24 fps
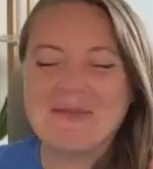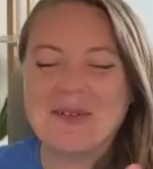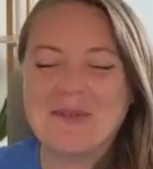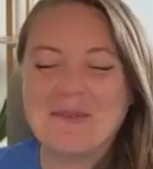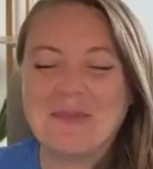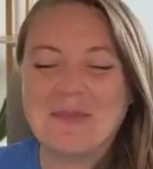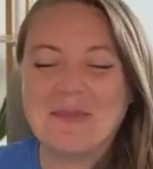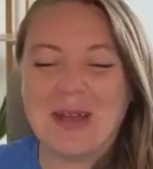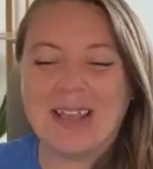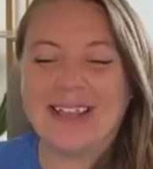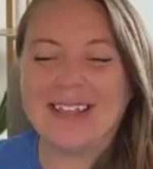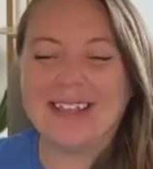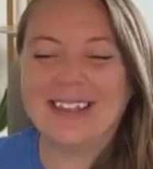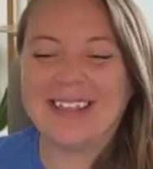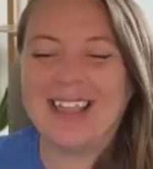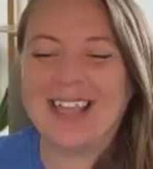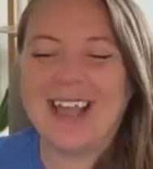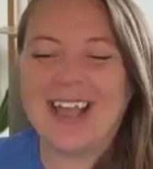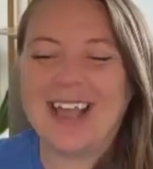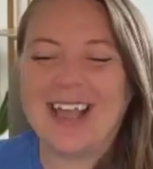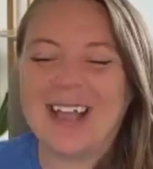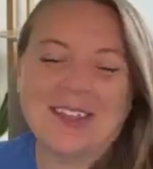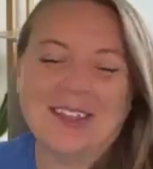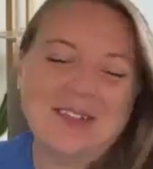But
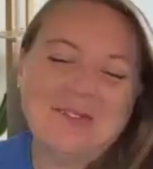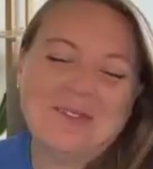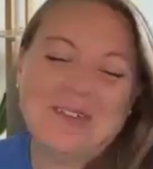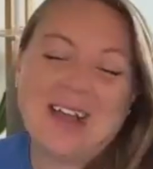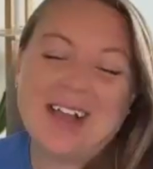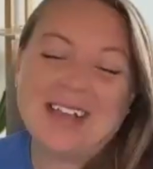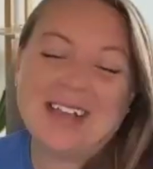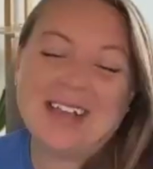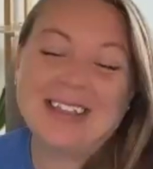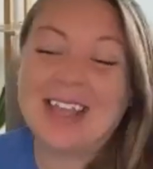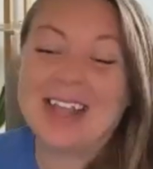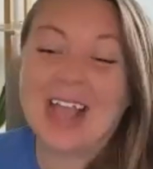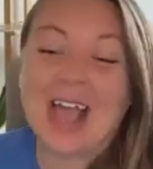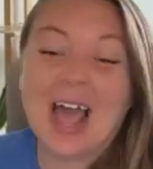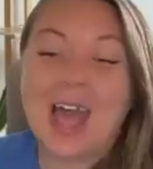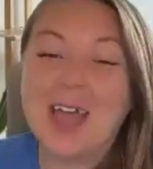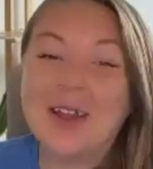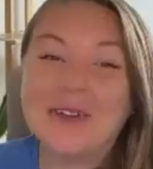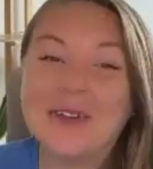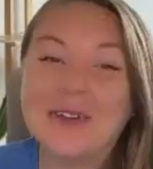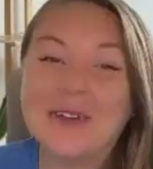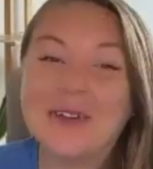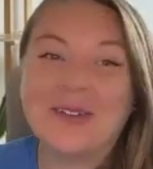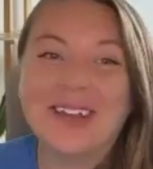yeah, you find like,
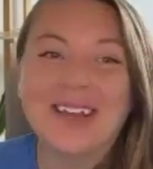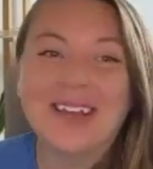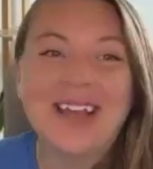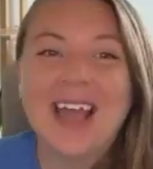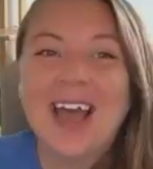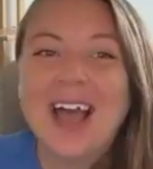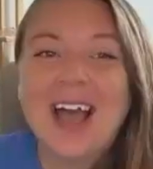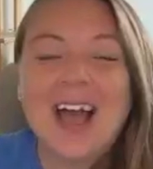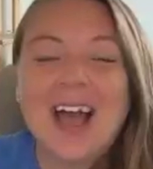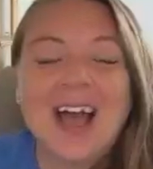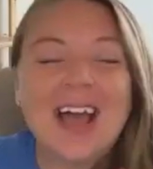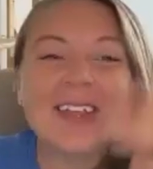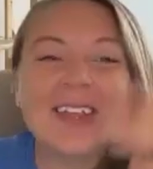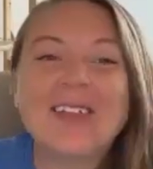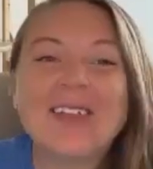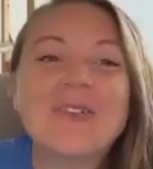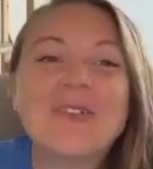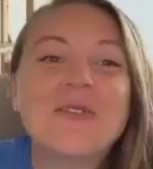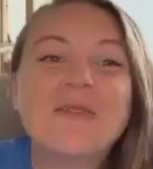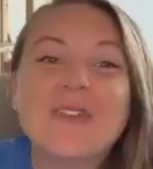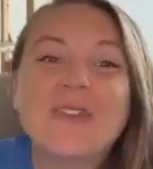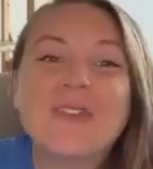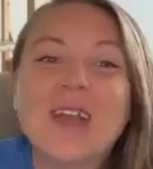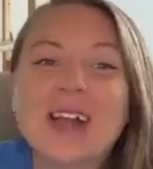
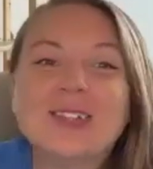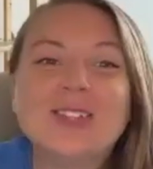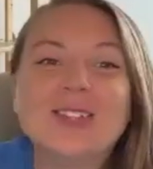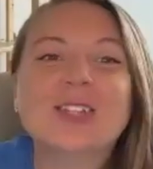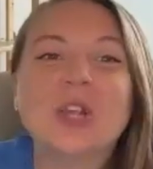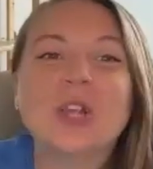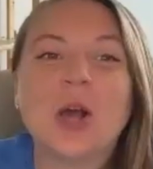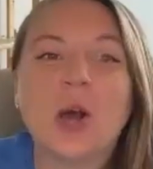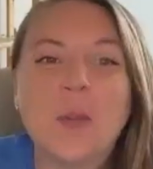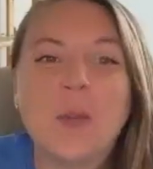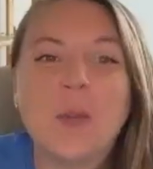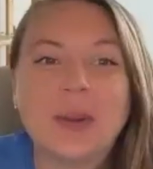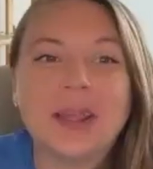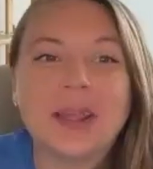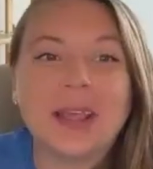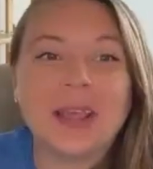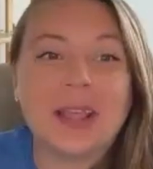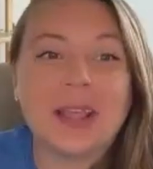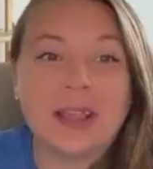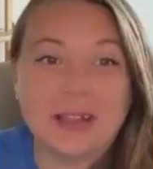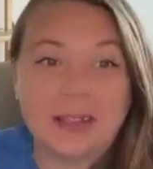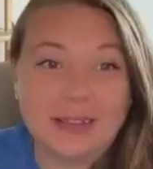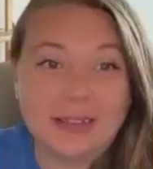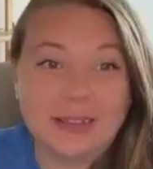you've got so
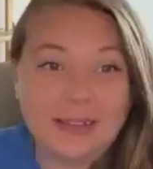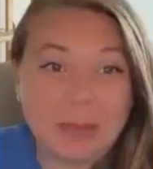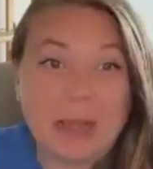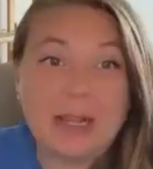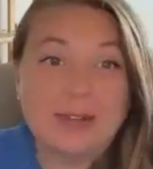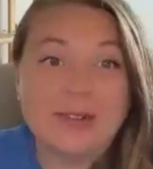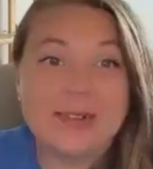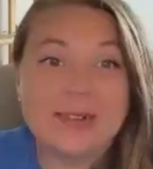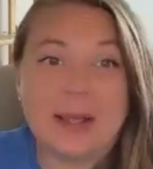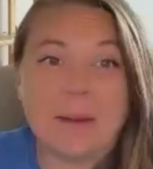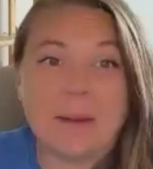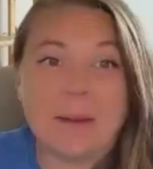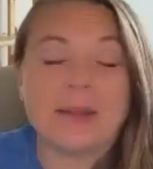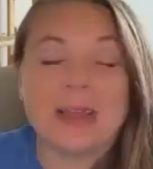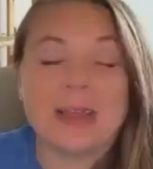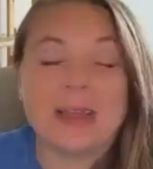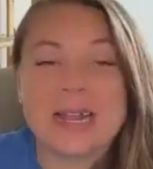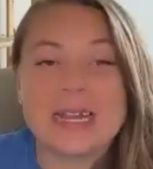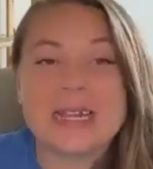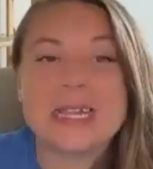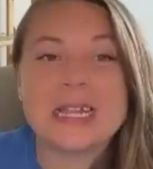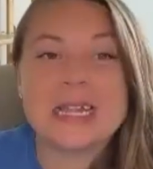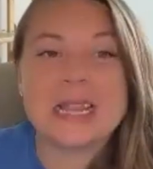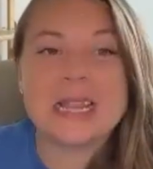many, like you said,
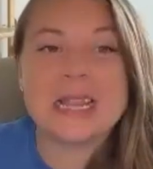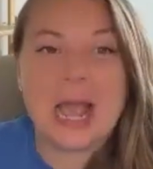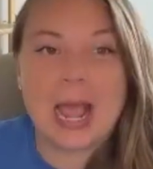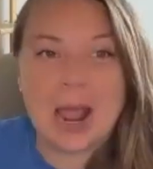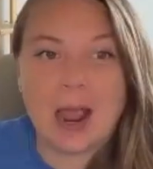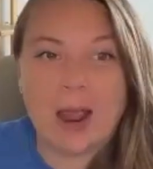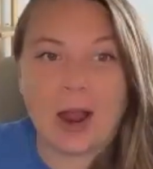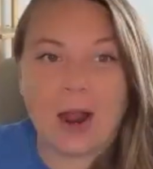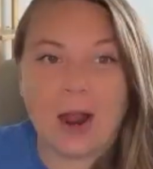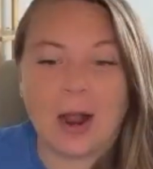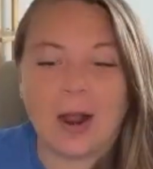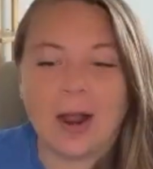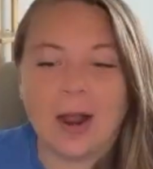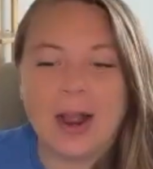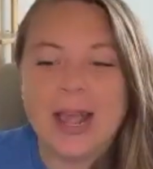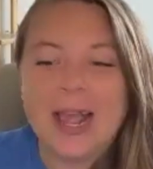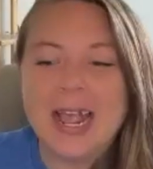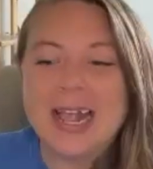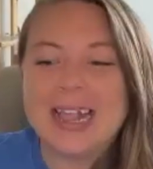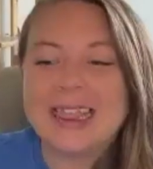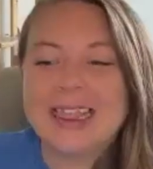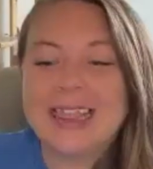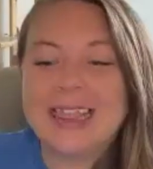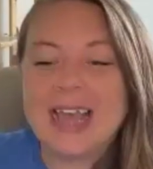plates in the air
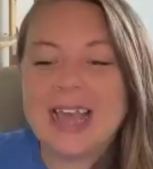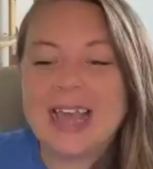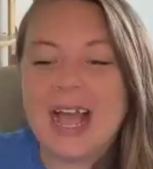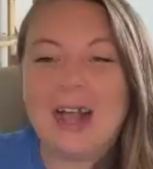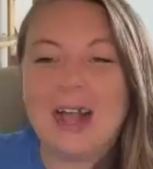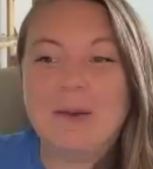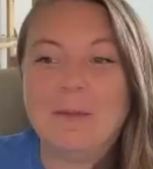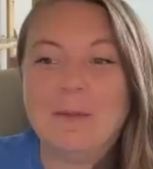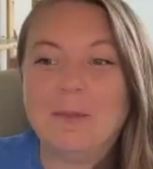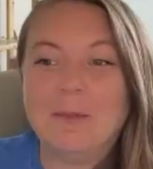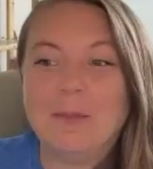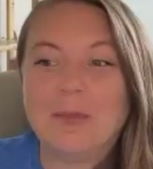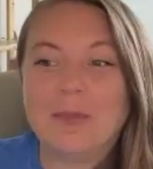that